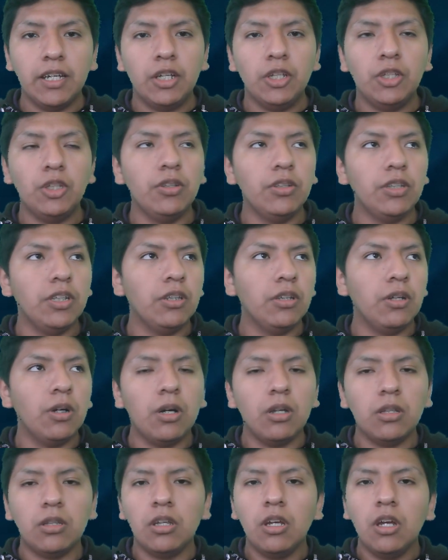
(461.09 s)
You did
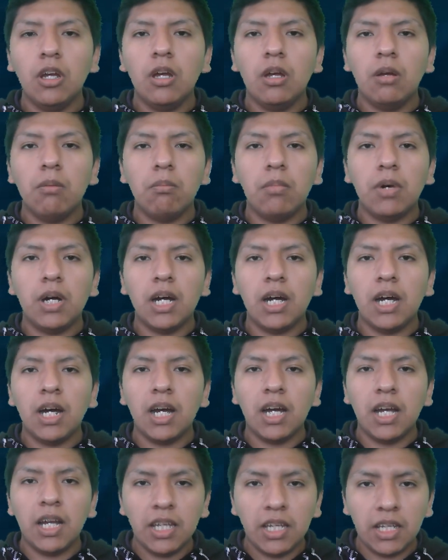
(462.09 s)
not
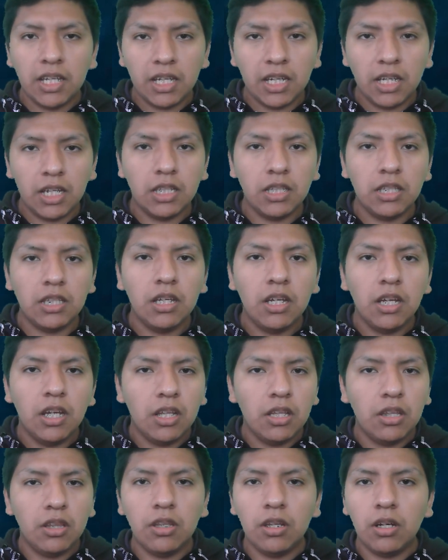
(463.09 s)
buy it,
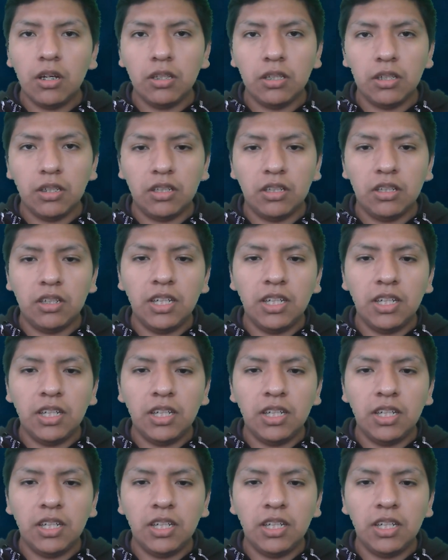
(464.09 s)
nothing.